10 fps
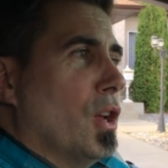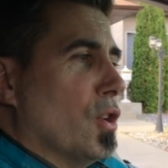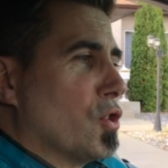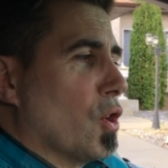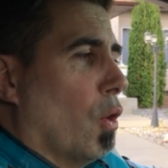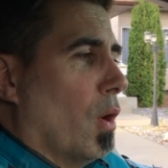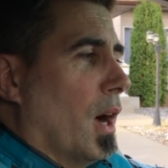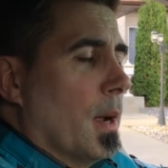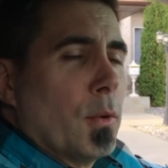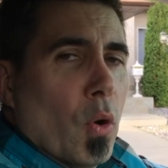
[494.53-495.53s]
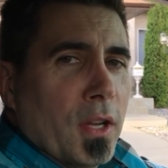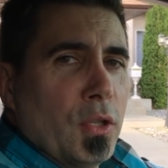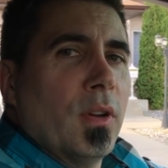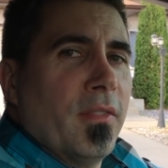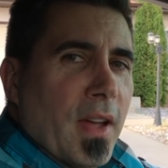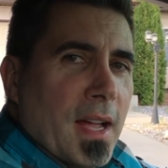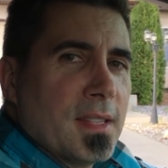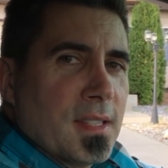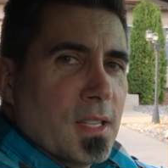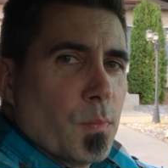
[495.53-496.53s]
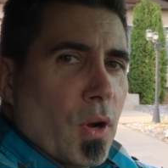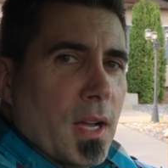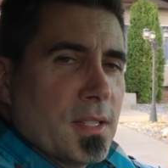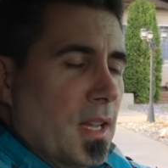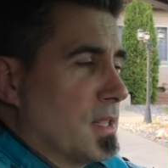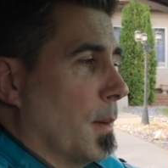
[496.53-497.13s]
So I'm going to advance this process.